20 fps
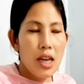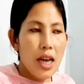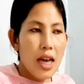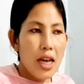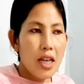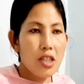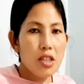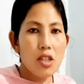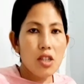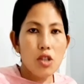
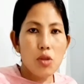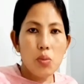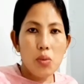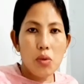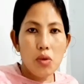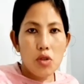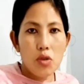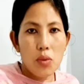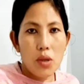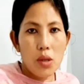As the
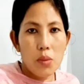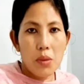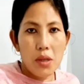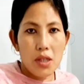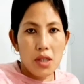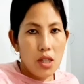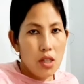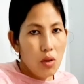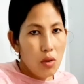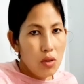spores were
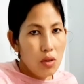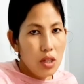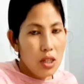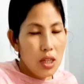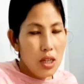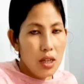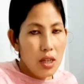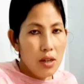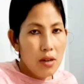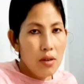present on
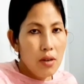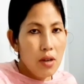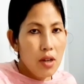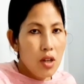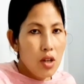the air,